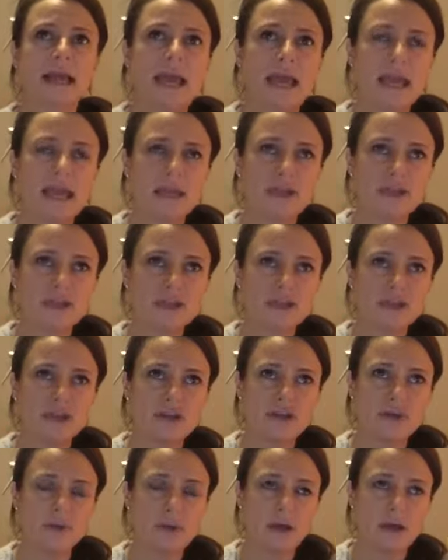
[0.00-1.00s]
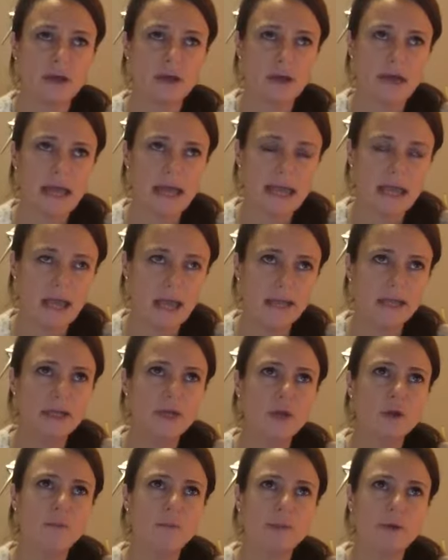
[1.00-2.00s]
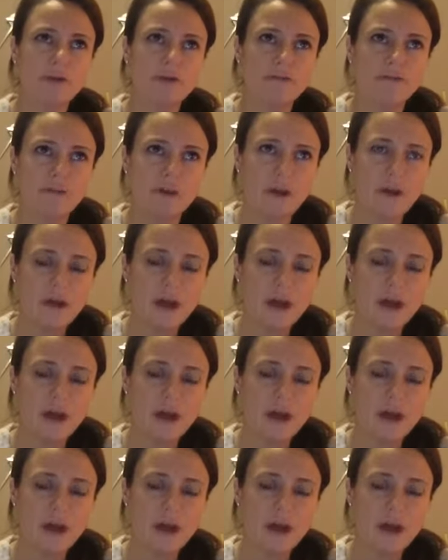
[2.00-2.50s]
into a loop of,